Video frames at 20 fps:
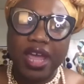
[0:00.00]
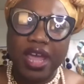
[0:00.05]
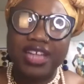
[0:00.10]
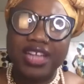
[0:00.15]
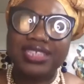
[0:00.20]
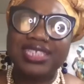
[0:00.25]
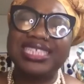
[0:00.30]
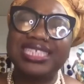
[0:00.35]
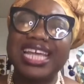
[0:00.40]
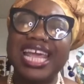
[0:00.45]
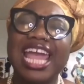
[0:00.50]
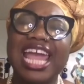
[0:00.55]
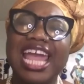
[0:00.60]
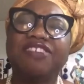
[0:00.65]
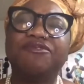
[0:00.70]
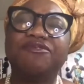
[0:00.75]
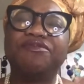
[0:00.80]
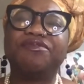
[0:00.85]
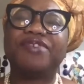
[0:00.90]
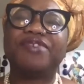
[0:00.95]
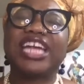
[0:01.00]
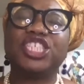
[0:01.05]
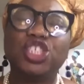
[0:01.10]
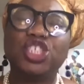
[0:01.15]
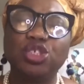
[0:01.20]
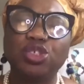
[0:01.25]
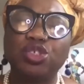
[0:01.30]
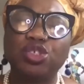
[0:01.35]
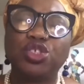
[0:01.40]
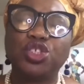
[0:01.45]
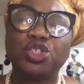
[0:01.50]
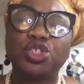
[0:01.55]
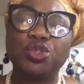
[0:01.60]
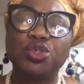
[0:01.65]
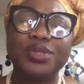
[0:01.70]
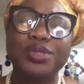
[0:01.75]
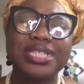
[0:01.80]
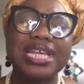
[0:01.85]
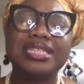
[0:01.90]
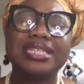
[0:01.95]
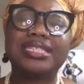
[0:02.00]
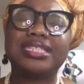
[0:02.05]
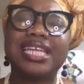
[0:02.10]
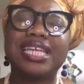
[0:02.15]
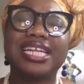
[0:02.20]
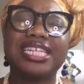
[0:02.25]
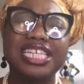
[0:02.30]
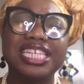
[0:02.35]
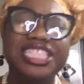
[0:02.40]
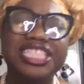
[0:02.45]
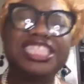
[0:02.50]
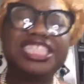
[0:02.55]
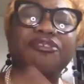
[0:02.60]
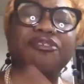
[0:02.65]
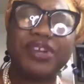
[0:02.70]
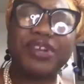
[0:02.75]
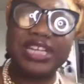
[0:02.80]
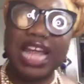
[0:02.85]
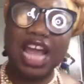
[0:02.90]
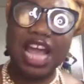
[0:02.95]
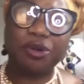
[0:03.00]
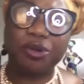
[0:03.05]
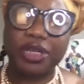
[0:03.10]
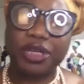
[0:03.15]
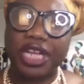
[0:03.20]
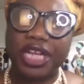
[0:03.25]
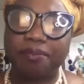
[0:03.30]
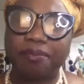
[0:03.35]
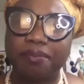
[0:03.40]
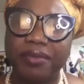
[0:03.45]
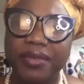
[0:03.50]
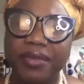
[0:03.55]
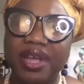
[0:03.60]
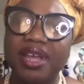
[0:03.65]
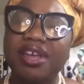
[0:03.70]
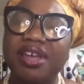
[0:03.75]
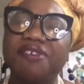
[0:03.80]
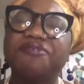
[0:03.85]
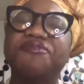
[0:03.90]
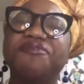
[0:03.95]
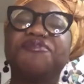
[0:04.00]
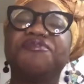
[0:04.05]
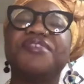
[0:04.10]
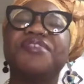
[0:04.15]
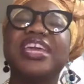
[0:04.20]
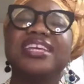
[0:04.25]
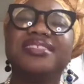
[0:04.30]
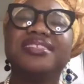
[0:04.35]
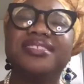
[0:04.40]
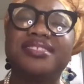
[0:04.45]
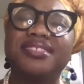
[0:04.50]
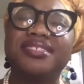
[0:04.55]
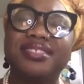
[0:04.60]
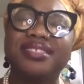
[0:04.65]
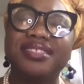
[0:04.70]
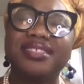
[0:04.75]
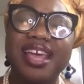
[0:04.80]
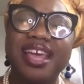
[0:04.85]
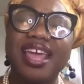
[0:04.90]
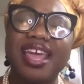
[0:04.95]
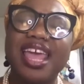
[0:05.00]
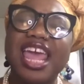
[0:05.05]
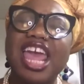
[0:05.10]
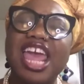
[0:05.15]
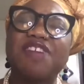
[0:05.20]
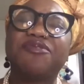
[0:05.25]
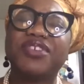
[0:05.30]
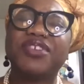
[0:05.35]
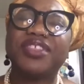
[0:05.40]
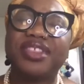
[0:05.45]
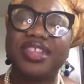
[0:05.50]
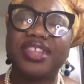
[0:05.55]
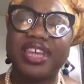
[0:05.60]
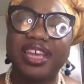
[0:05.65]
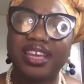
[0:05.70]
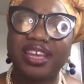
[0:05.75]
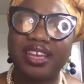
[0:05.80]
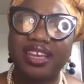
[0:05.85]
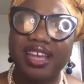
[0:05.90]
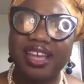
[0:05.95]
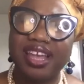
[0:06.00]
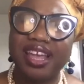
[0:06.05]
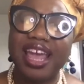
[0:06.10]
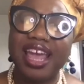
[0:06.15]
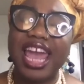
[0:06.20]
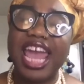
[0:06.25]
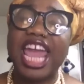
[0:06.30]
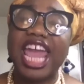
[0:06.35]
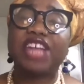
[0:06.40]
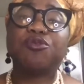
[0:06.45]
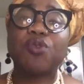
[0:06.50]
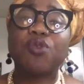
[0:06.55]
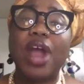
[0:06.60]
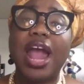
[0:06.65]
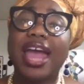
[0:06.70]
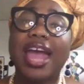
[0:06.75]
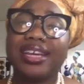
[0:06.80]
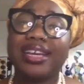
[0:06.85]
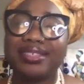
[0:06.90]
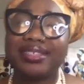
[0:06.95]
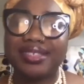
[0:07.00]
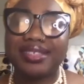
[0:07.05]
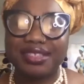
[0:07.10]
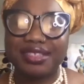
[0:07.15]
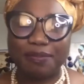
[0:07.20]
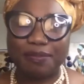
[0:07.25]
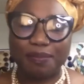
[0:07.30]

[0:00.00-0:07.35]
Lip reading: Today, I invite you to choose instead a different acronym, face everything and rise.